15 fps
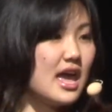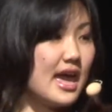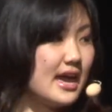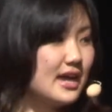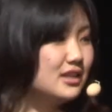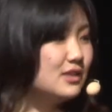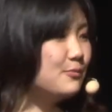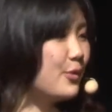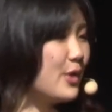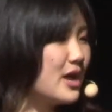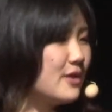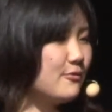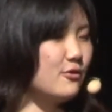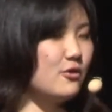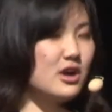and
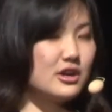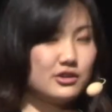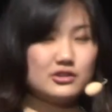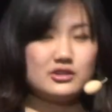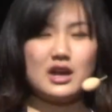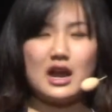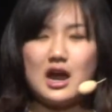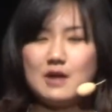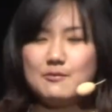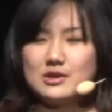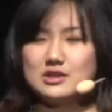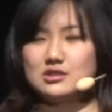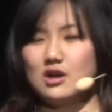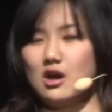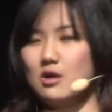pray for a good
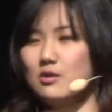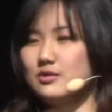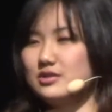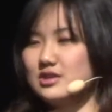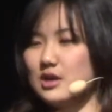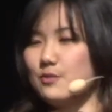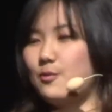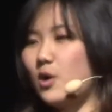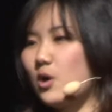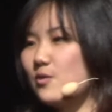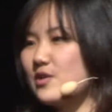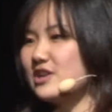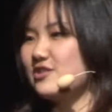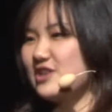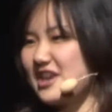harvest of the
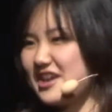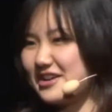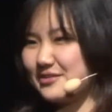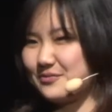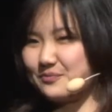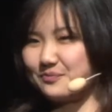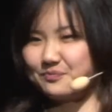following year.